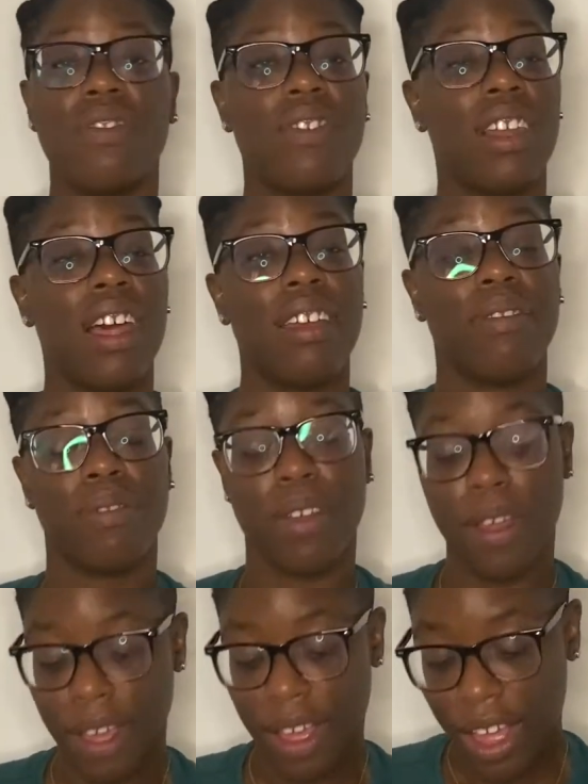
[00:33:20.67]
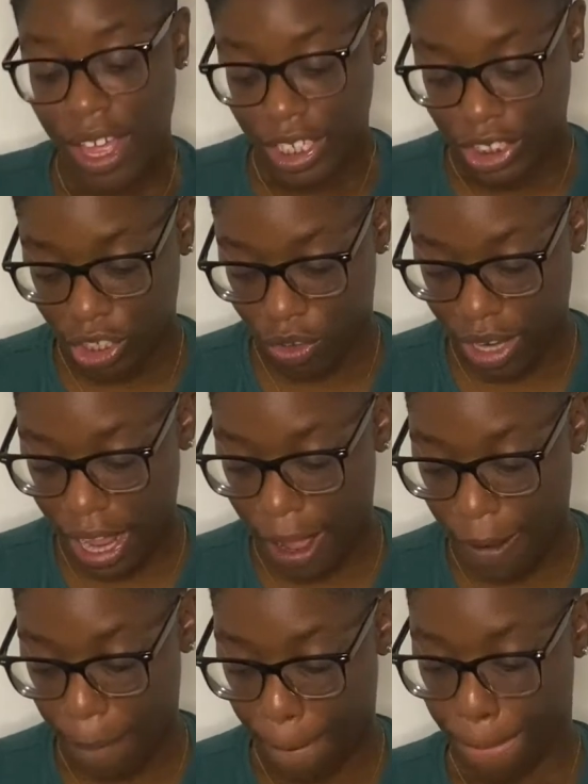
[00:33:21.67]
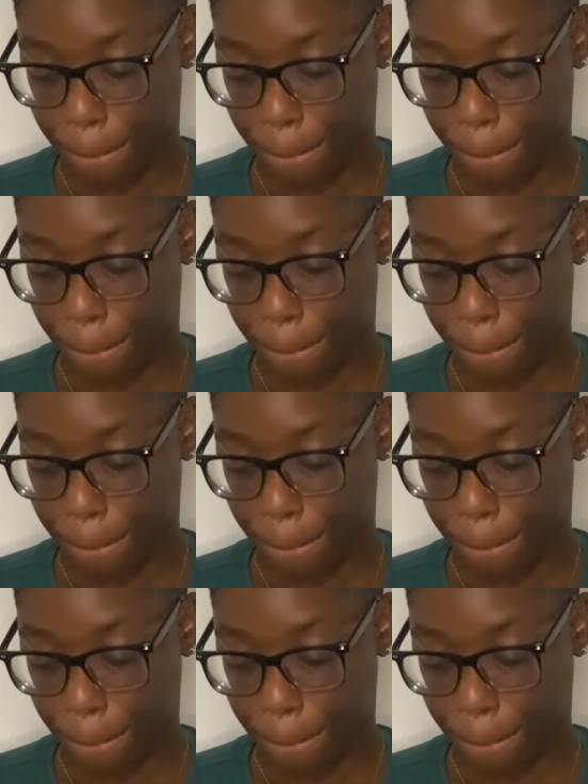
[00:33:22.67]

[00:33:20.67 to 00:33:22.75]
Live your life. So now,